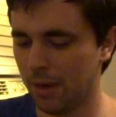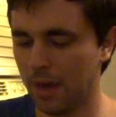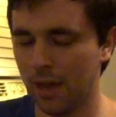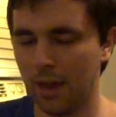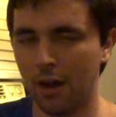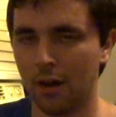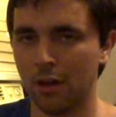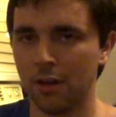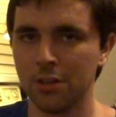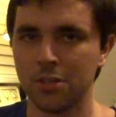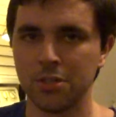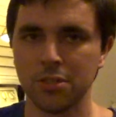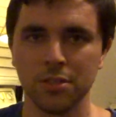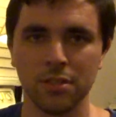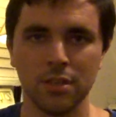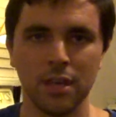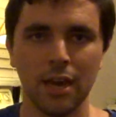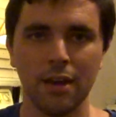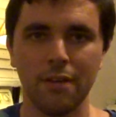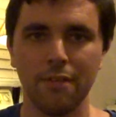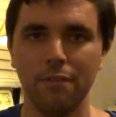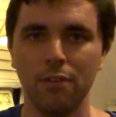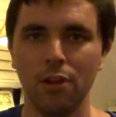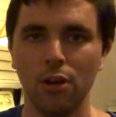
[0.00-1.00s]
I honestly
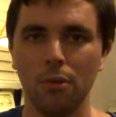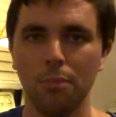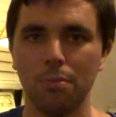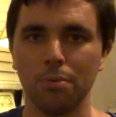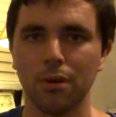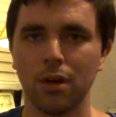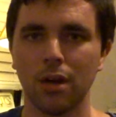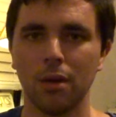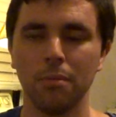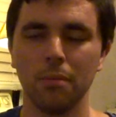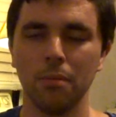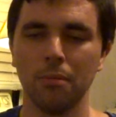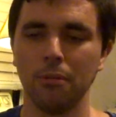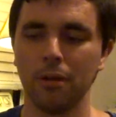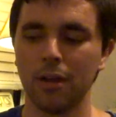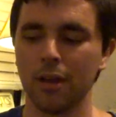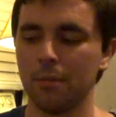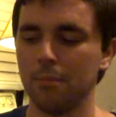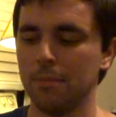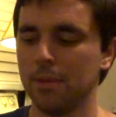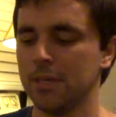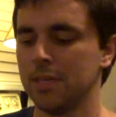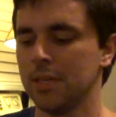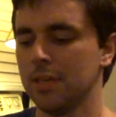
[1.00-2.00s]
have no problem
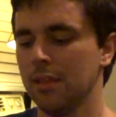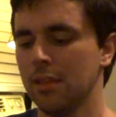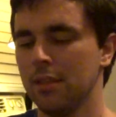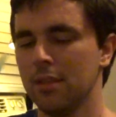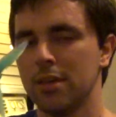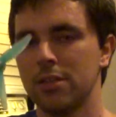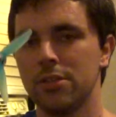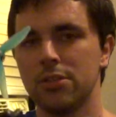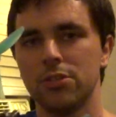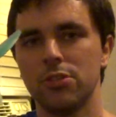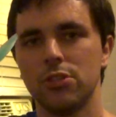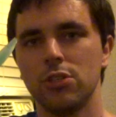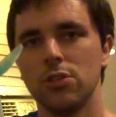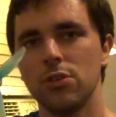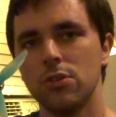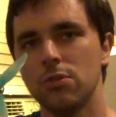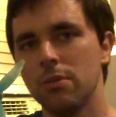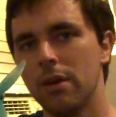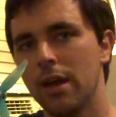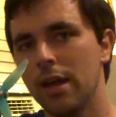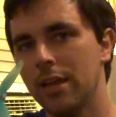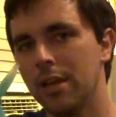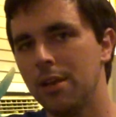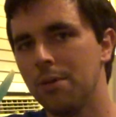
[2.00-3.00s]
recommending this
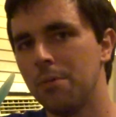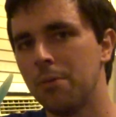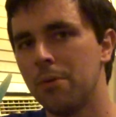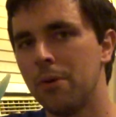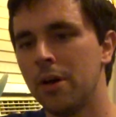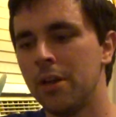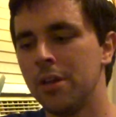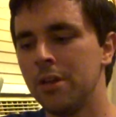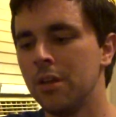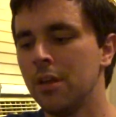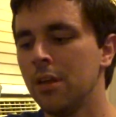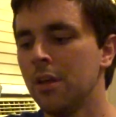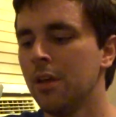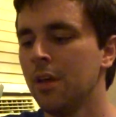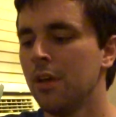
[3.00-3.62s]
to anyone